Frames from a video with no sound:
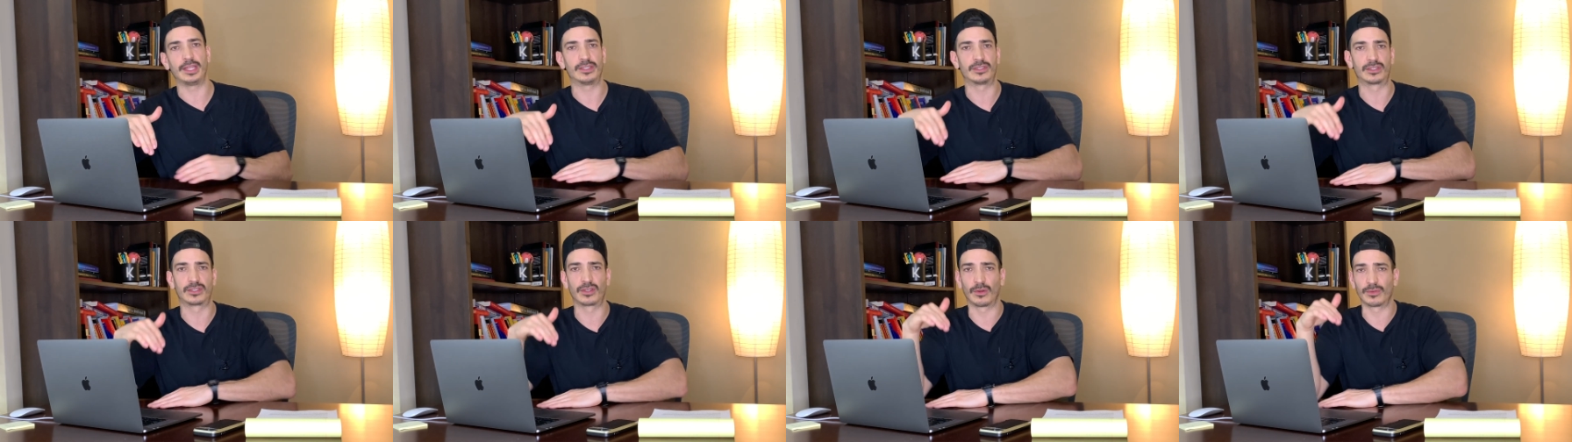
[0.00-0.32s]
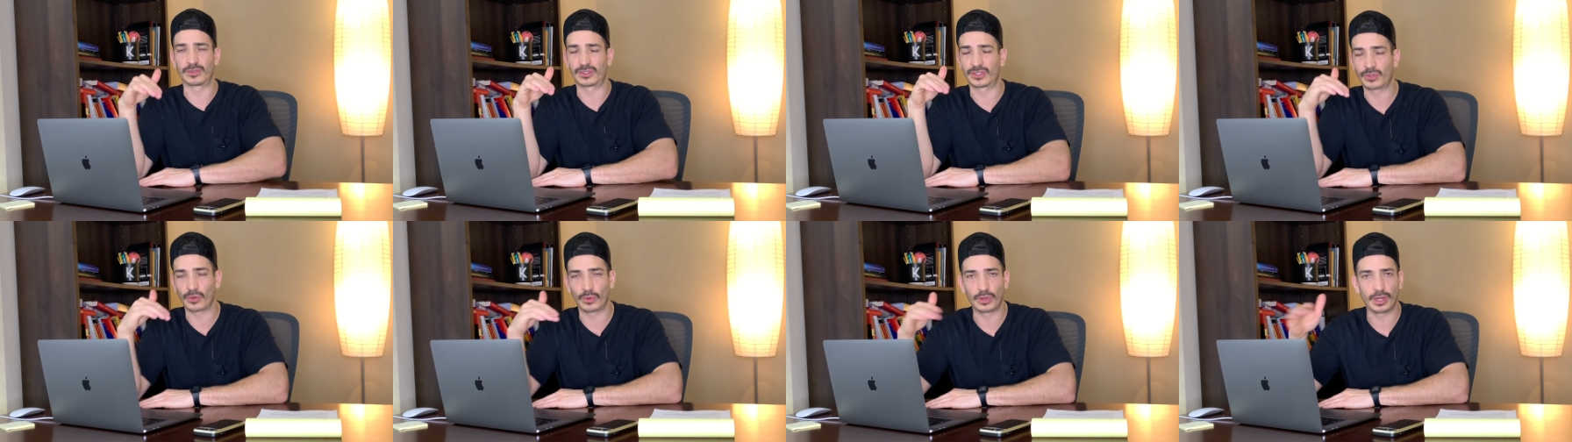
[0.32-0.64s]
Don't
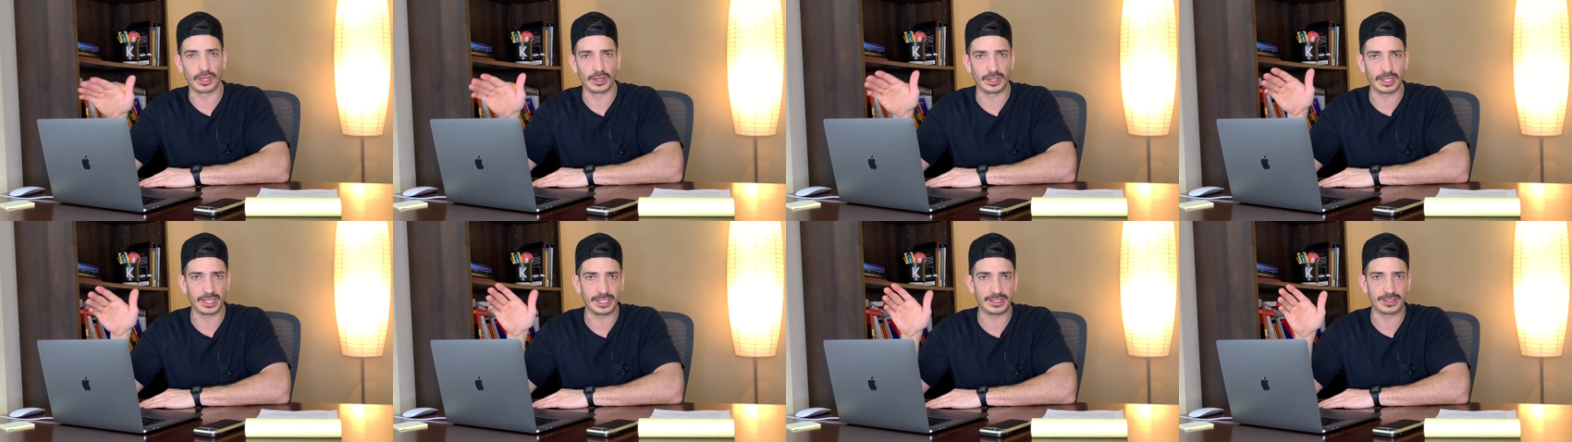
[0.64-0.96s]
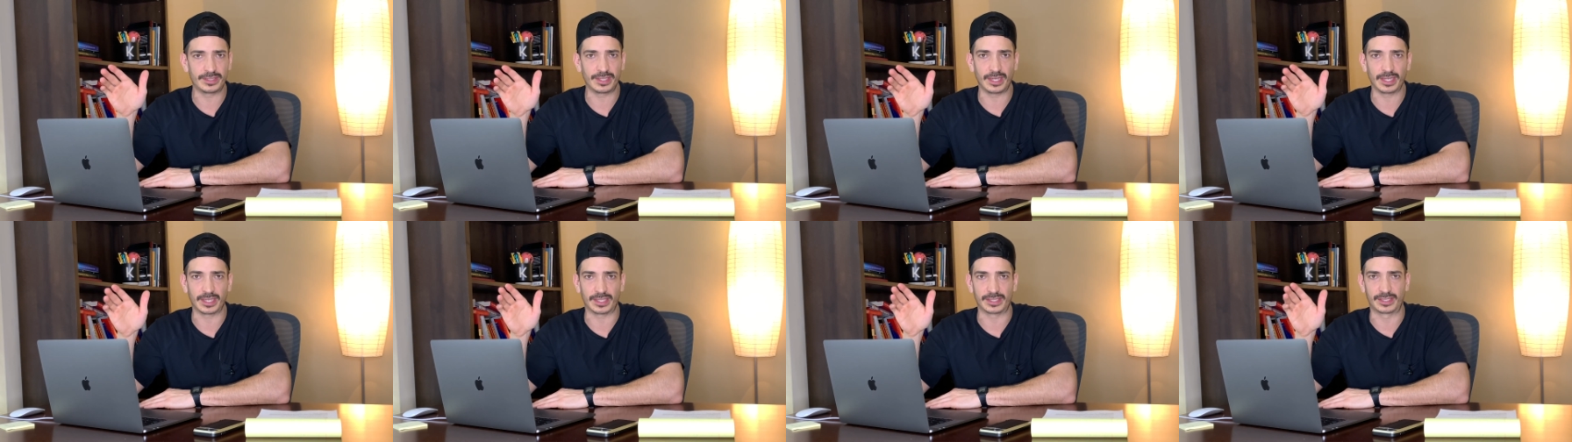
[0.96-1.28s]
store your leads
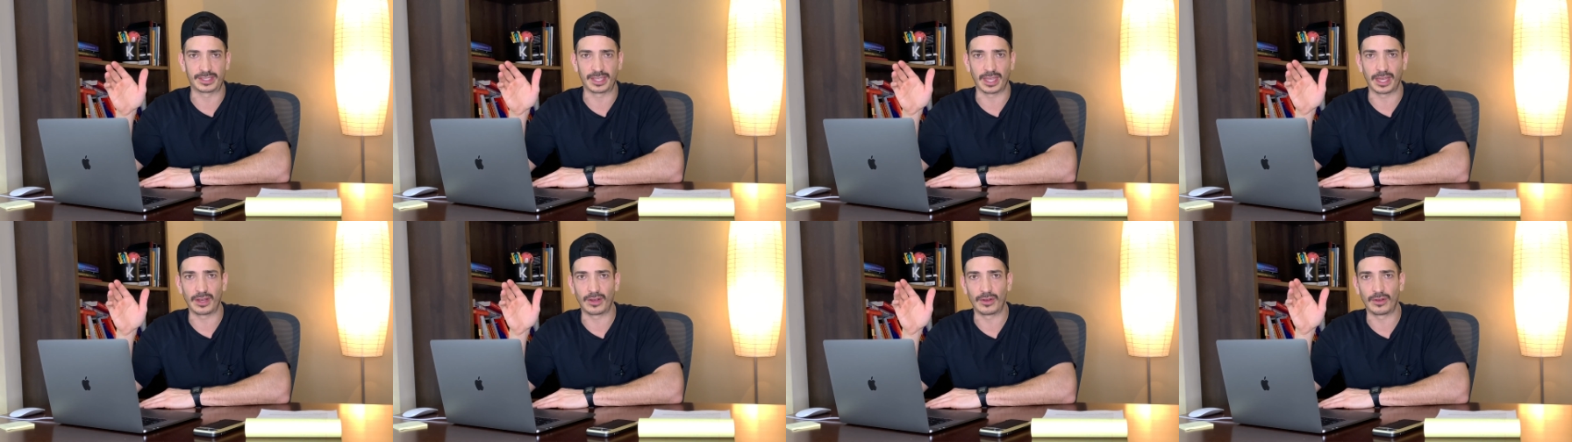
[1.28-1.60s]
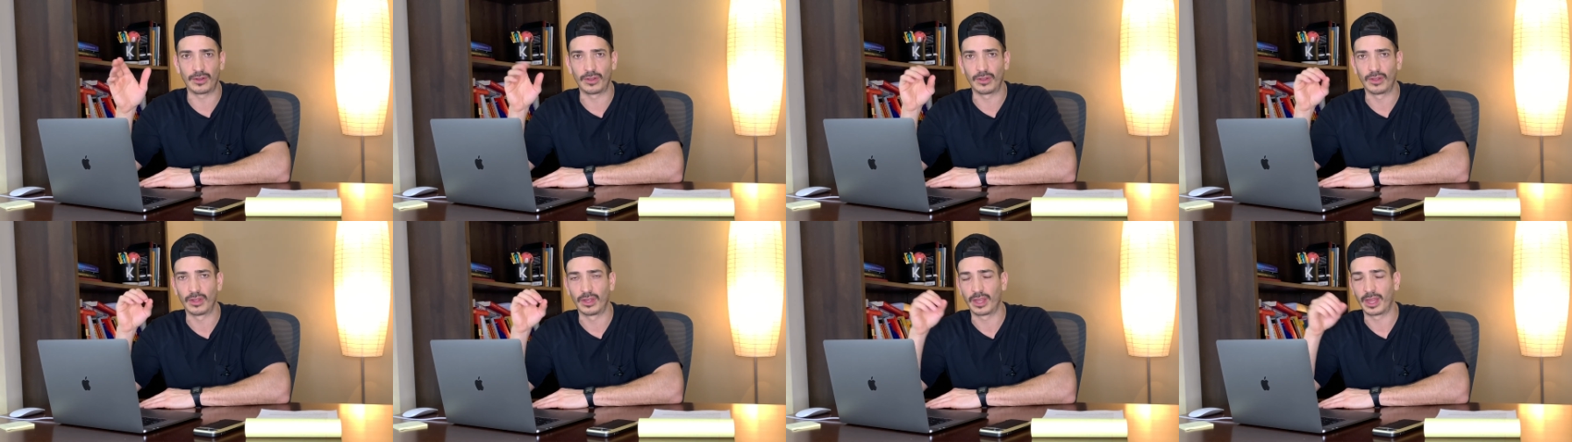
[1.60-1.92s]
in
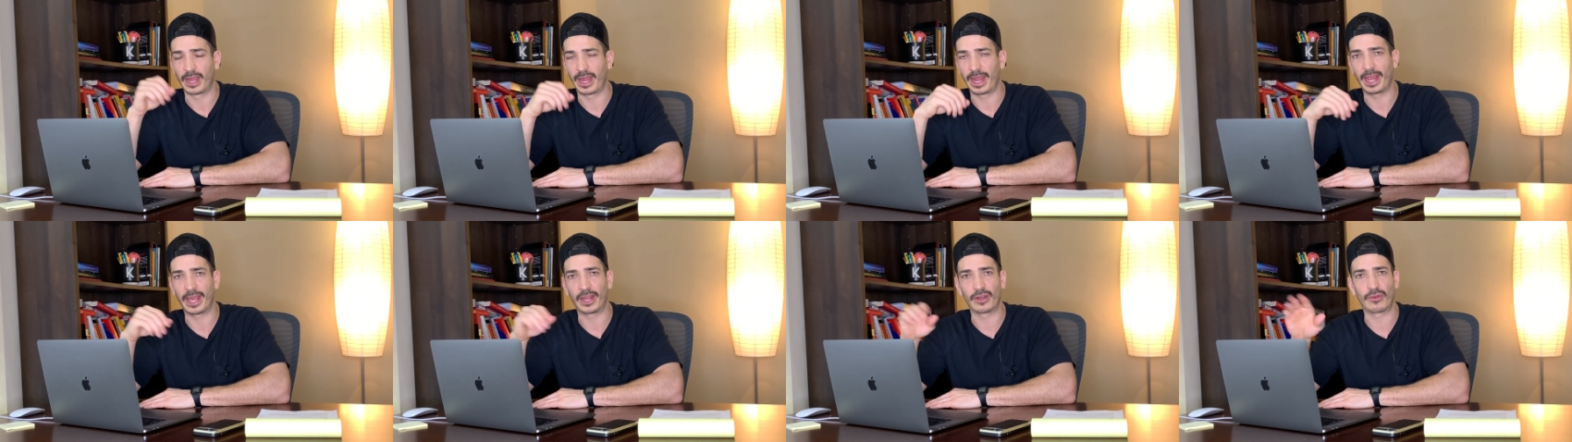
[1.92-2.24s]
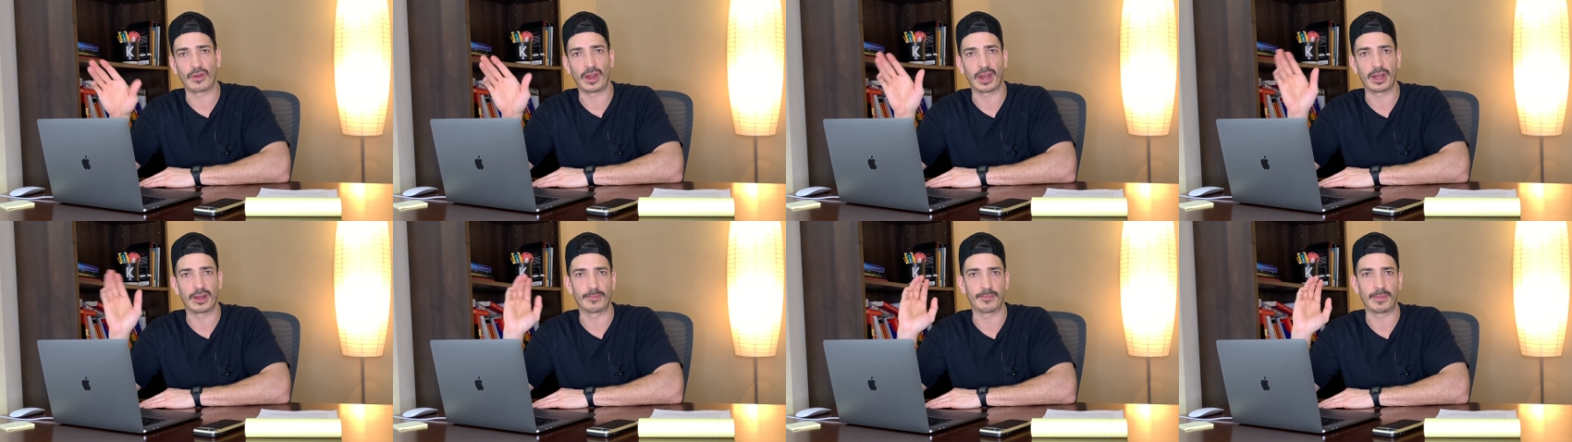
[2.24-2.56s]
Excel,
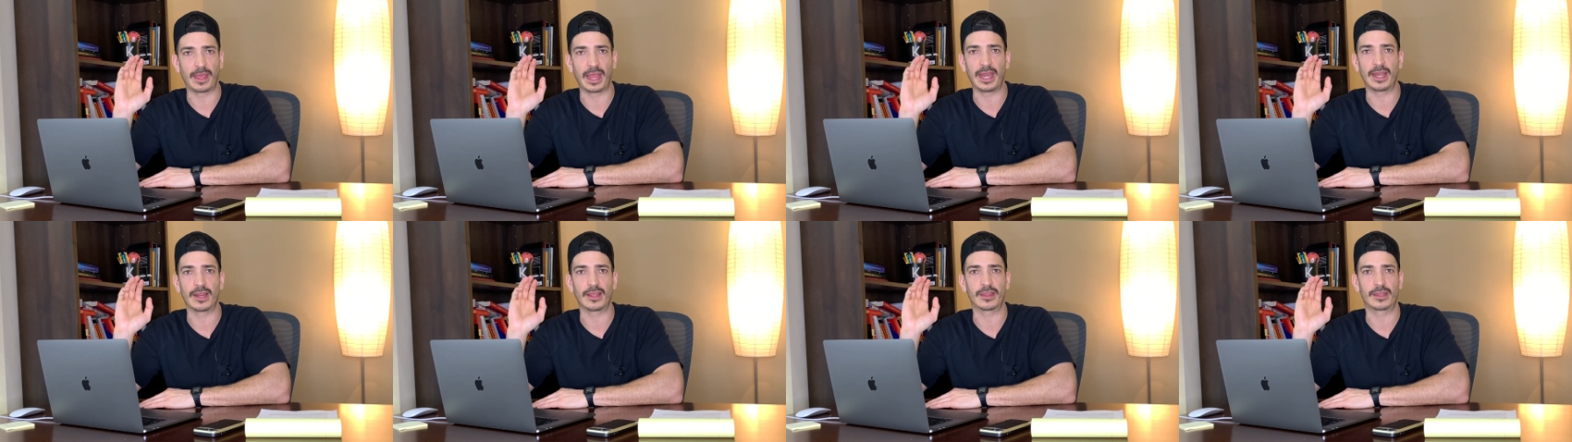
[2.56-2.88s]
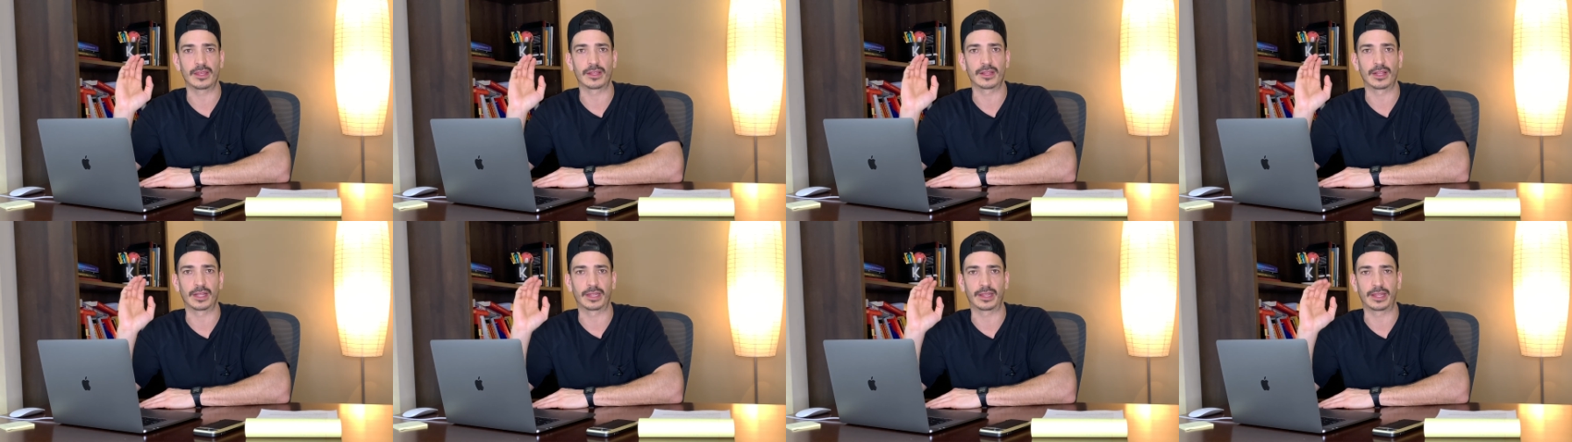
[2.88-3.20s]
handwrite them, anything
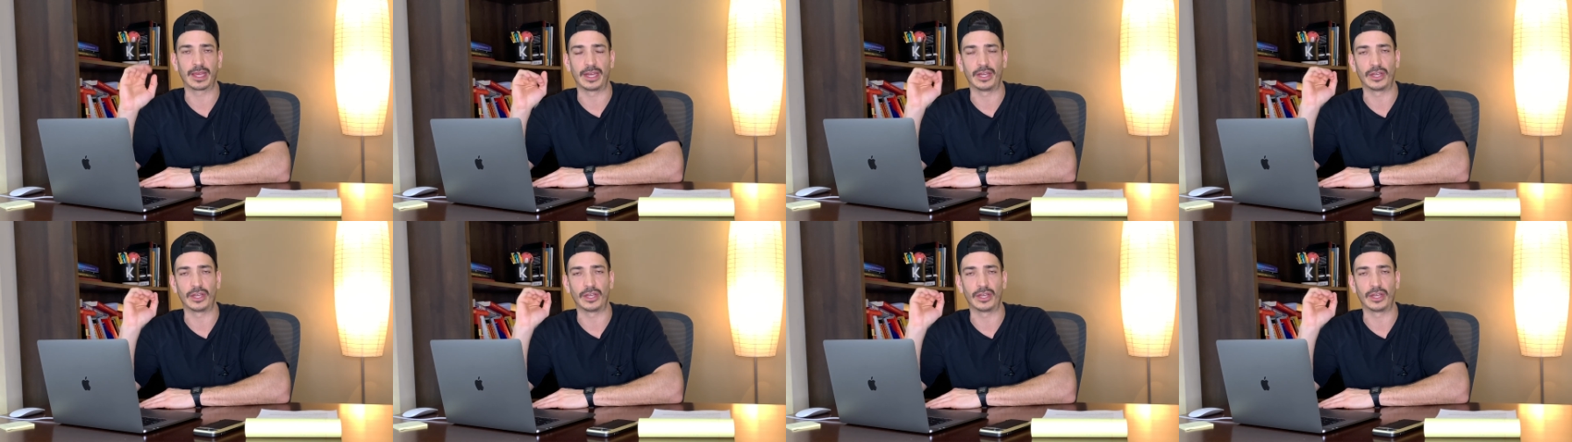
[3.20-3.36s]
like that.